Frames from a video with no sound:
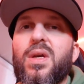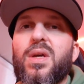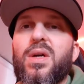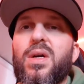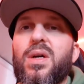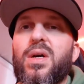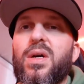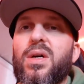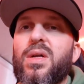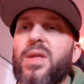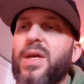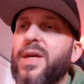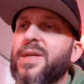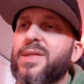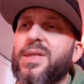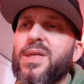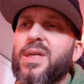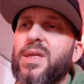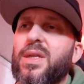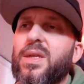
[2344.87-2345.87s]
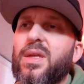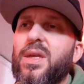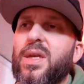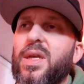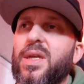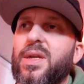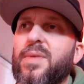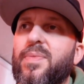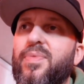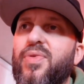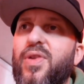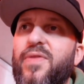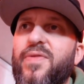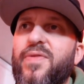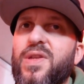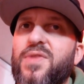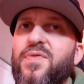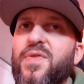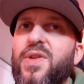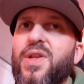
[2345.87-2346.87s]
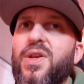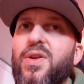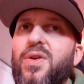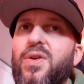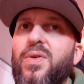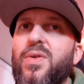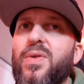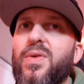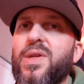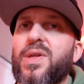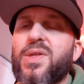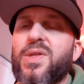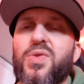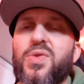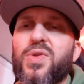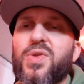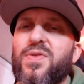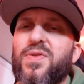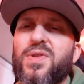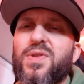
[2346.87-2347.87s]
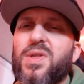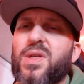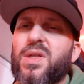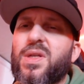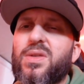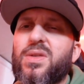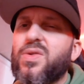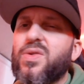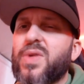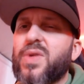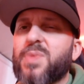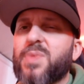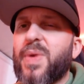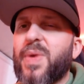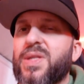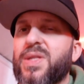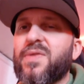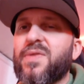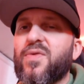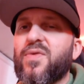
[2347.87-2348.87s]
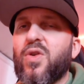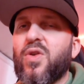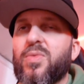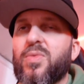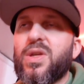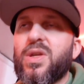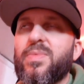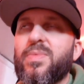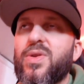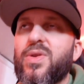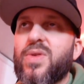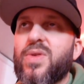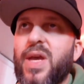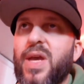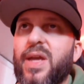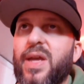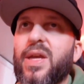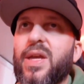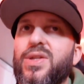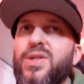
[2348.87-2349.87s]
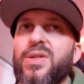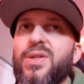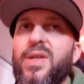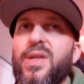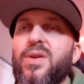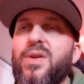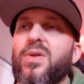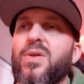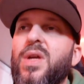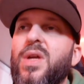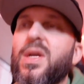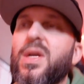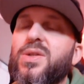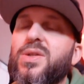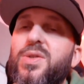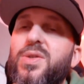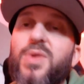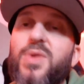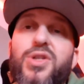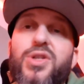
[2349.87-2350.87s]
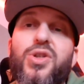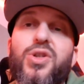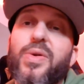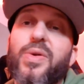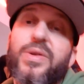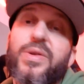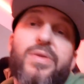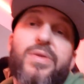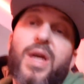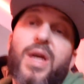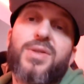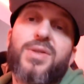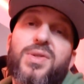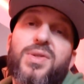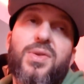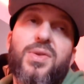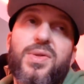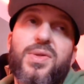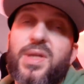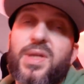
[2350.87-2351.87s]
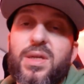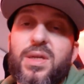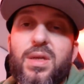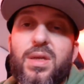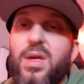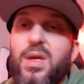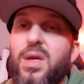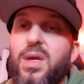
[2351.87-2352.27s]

Like I said in a previous video, Easy News is too expensive normally, but you can catch a deal. So I just want to show it to you guys just so you see it.